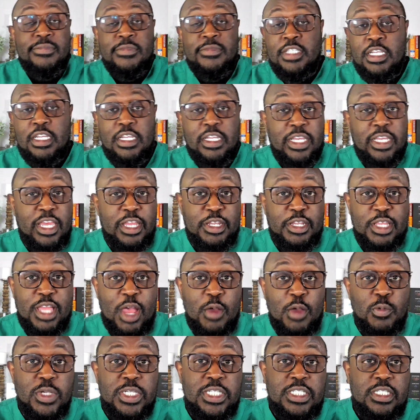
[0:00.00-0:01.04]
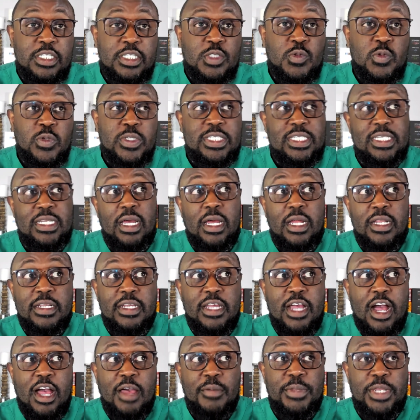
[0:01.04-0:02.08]
And again, I wish this was an
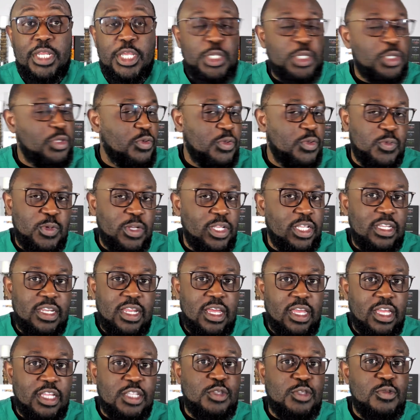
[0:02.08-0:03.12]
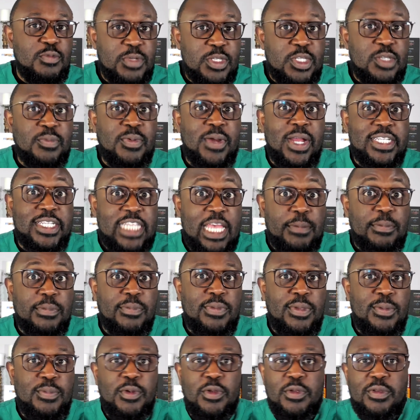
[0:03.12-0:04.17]
uncommon issue. It's really not. You'd be surprised how many
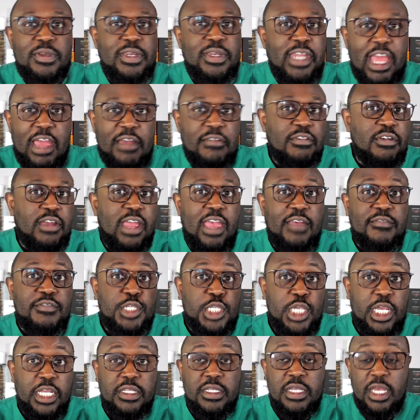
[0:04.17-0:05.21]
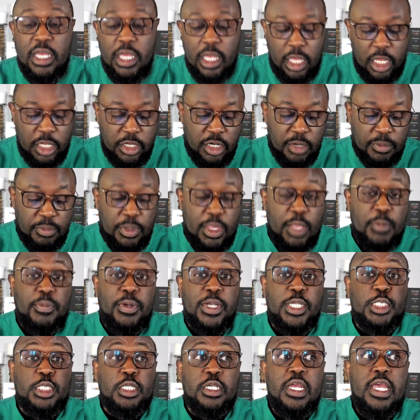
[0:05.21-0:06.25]
people never have checked their blood
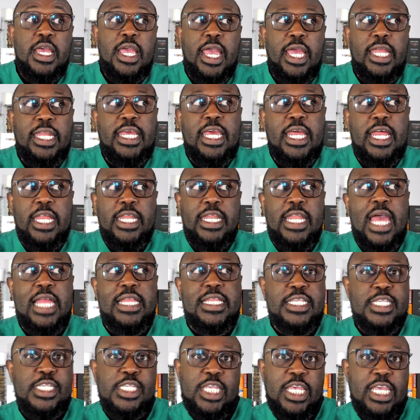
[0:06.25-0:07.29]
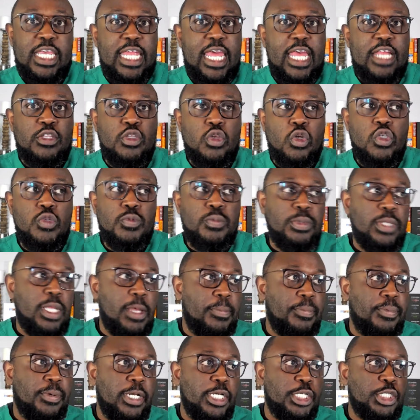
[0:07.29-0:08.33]
pressure. And again, and not to say that those blood
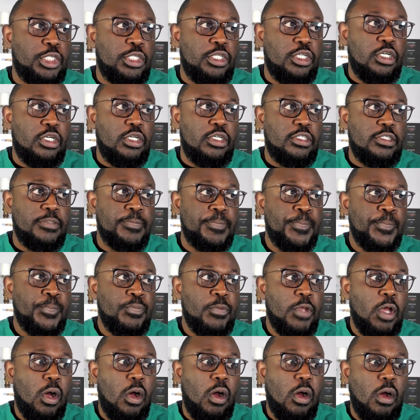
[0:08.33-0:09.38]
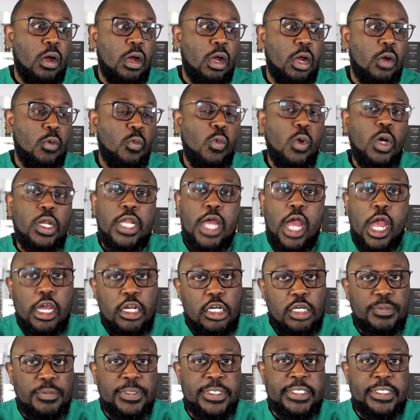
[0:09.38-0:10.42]
pressures are
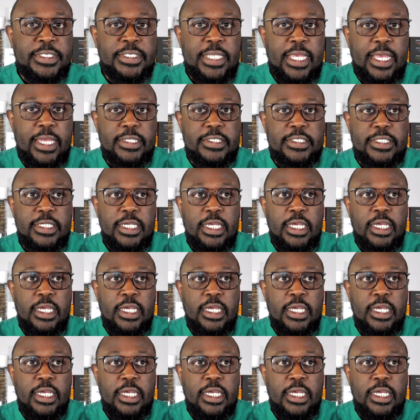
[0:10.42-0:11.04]
100%